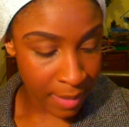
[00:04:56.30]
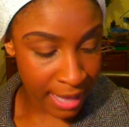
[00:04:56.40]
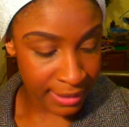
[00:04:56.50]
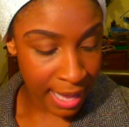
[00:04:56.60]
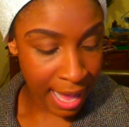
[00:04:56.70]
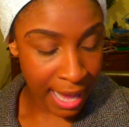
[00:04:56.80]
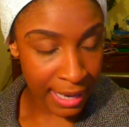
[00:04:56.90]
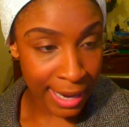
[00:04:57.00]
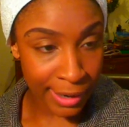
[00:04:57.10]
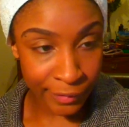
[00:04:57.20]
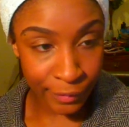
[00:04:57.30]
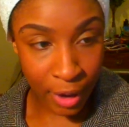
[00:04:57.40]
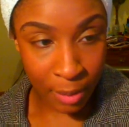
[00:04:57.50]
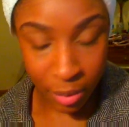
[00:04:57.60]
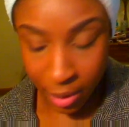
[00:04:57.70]
as a highlighter for
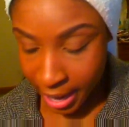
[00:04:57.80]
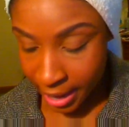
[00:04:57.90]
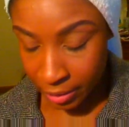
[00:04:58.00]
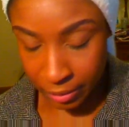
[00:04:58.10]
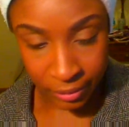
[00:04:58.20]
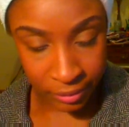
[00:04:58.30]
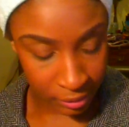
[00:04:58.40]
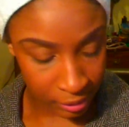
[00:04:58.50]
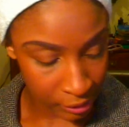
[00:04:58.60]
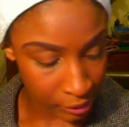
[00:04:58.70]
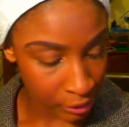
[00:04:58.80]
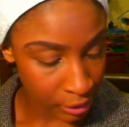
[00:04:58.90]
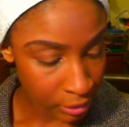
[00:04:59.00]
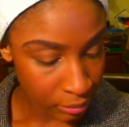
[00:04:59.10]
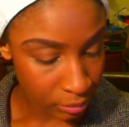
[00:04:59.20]
our brow.
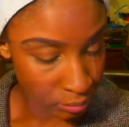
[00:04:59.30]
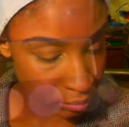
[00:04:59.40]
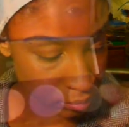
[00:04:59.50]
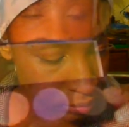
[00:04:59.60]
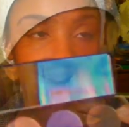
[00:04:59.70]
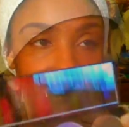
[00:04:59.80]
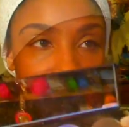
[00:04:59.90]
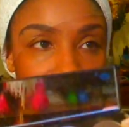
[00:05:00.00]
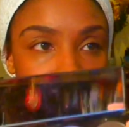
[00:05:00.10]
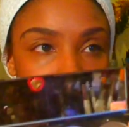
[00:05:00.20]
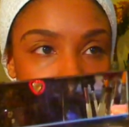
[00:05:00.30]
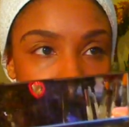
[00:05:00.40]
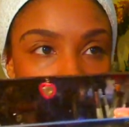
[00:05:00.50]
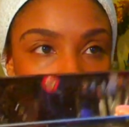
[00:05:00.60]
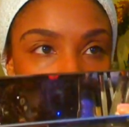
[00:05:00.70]
This color
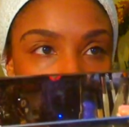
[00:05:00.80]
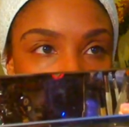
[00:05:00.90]
here